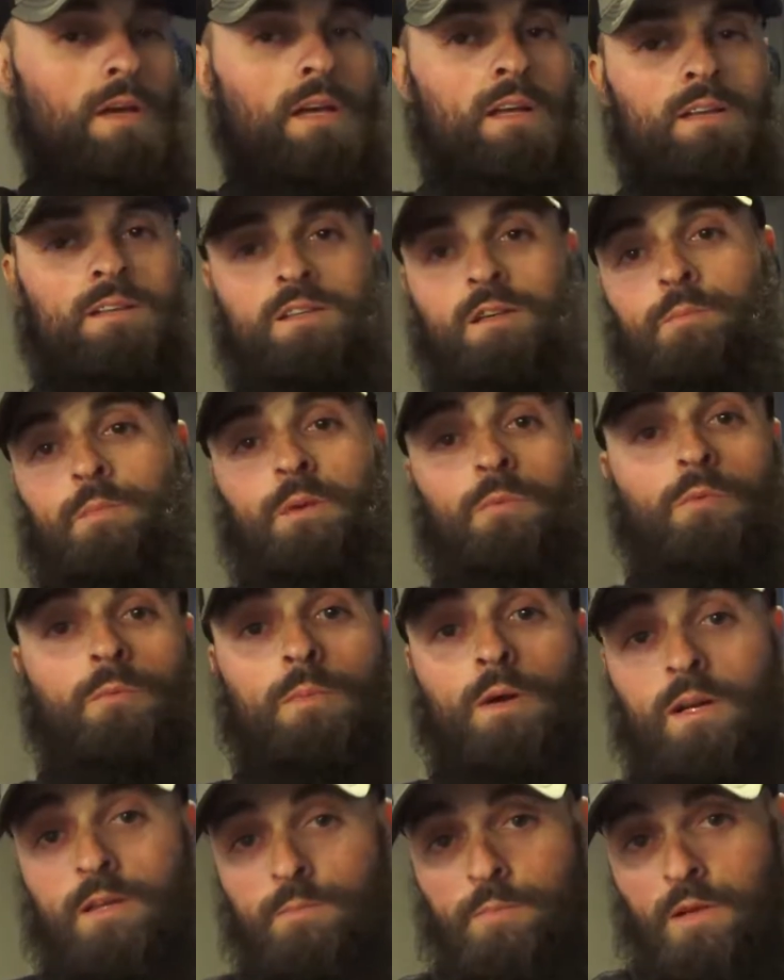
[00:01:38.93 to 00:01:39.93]
And some people
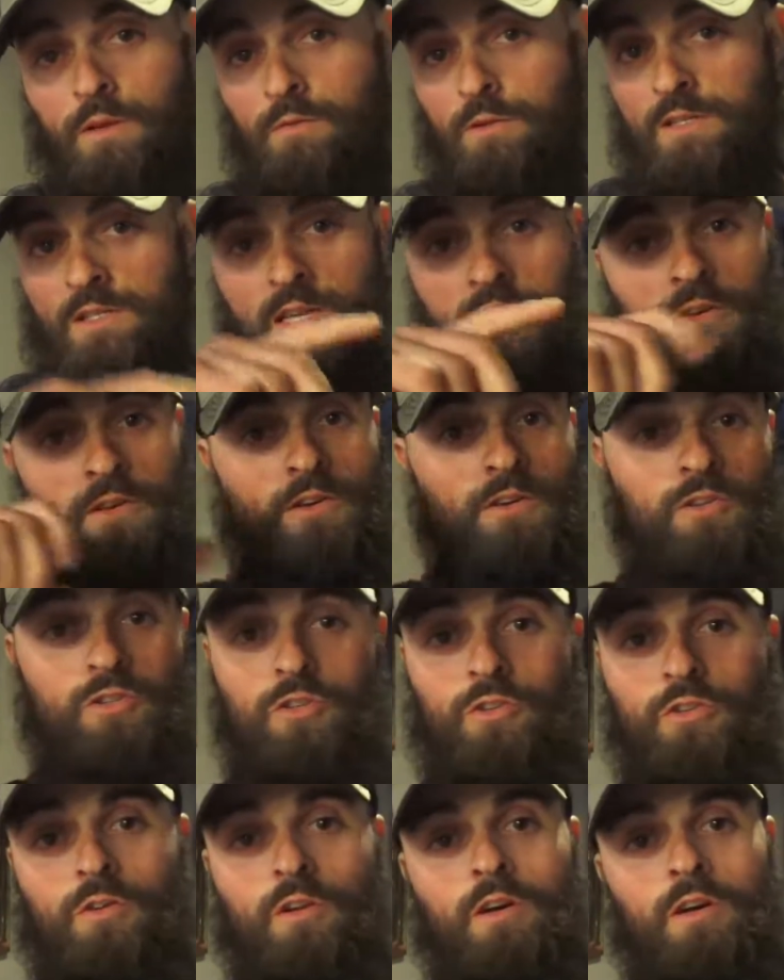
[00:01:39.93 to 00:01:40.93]
might be able to say you can
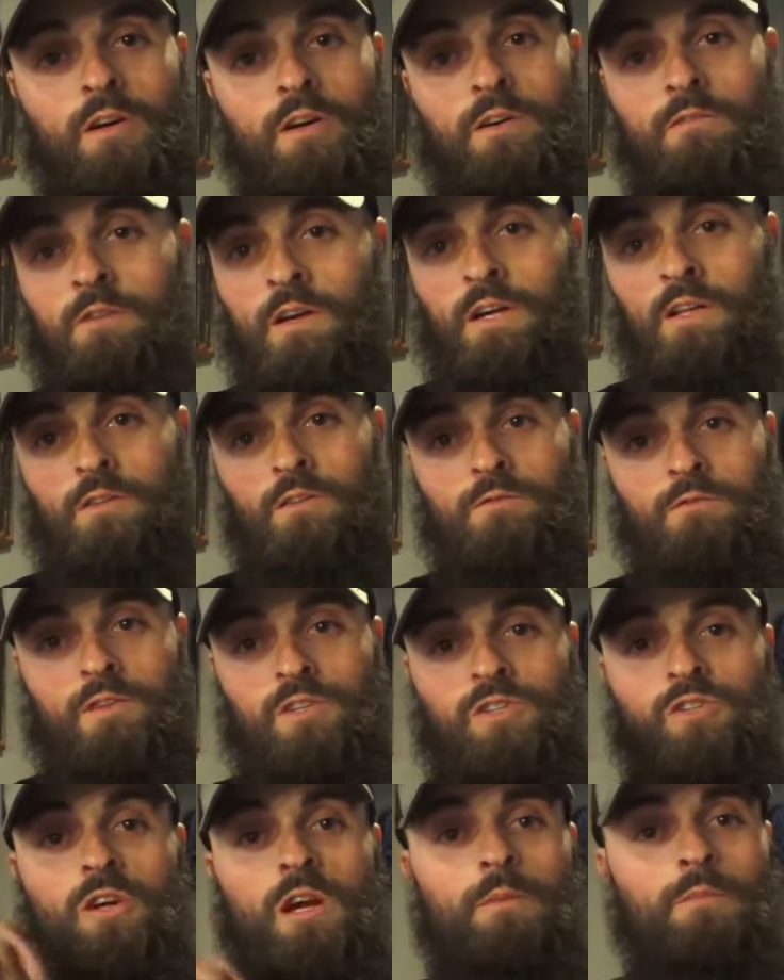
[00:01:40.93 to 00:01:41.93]
shoot a regular
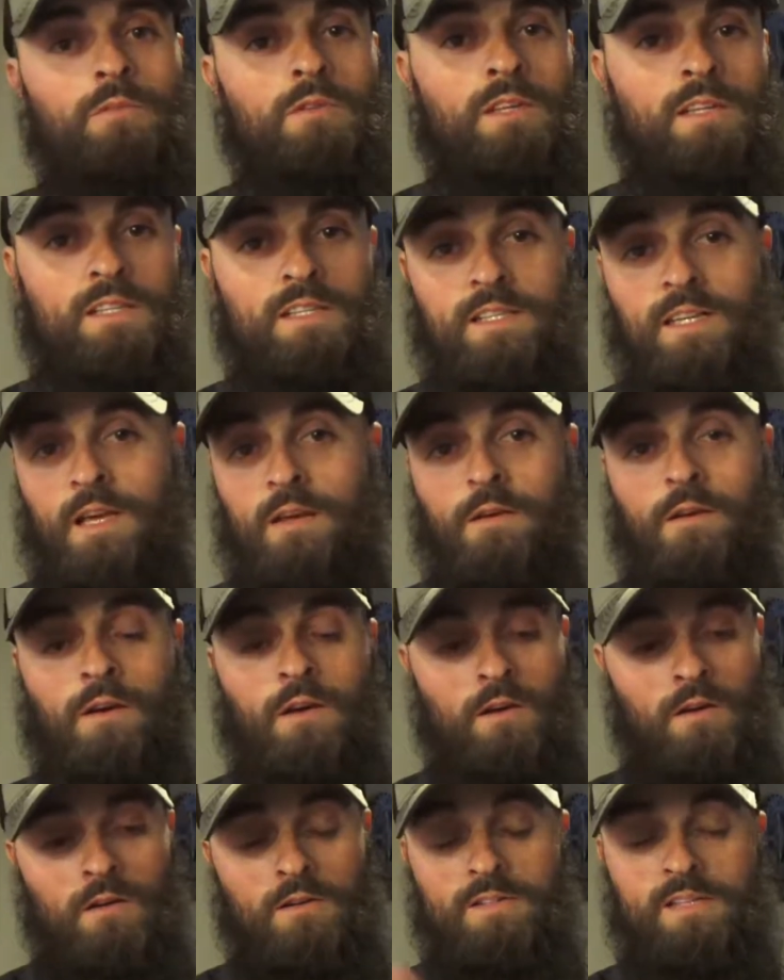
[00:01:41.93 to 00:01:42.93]
wrist strap release
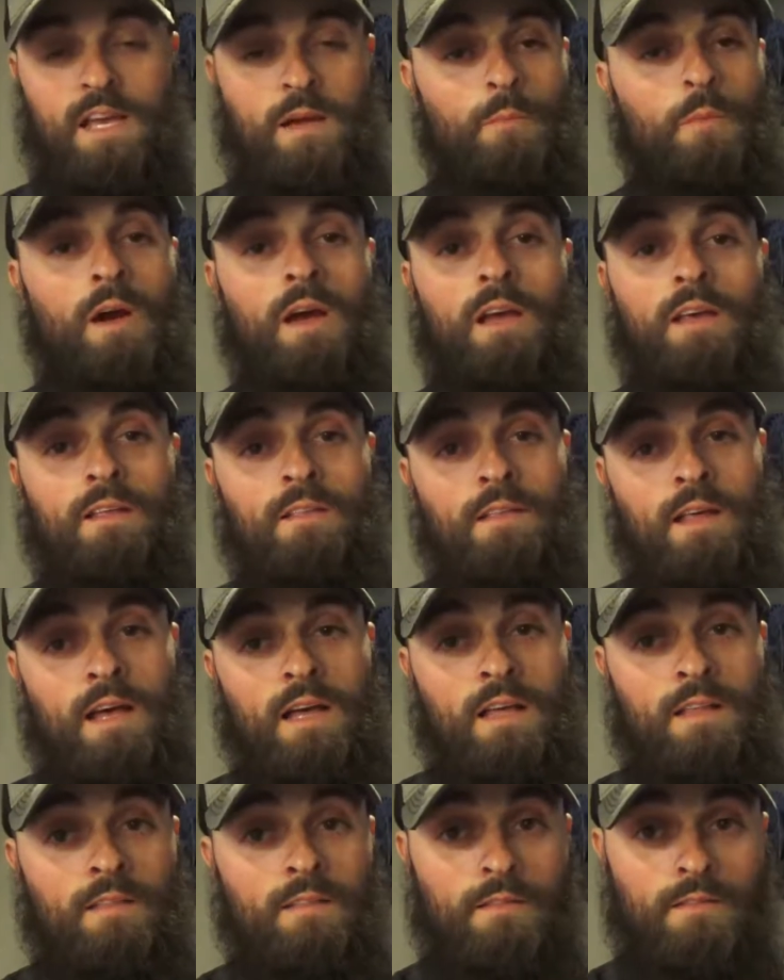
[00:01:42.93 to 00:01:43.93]
same way,
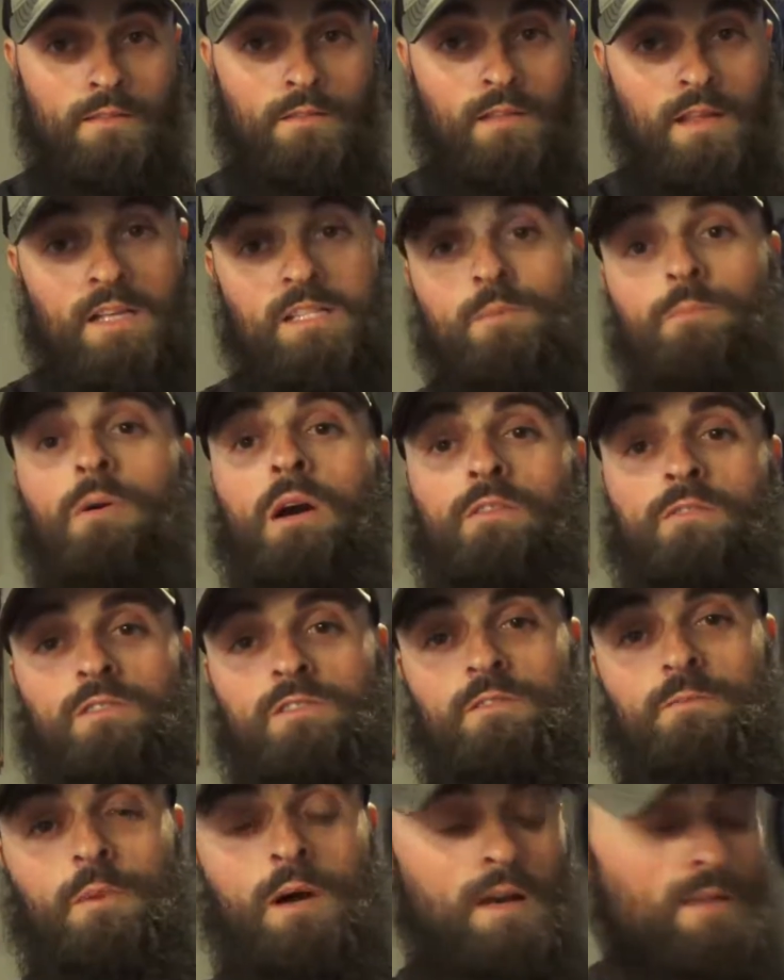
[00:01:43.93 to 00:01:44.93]
and that's a preference
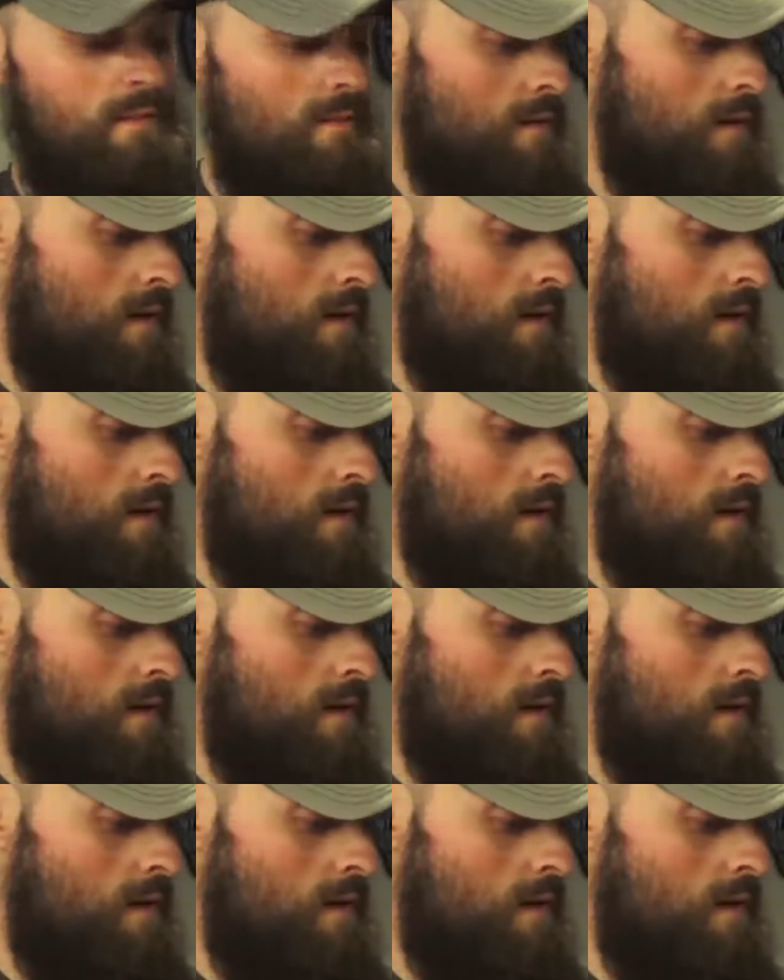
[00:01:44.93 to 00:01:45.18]
of mine.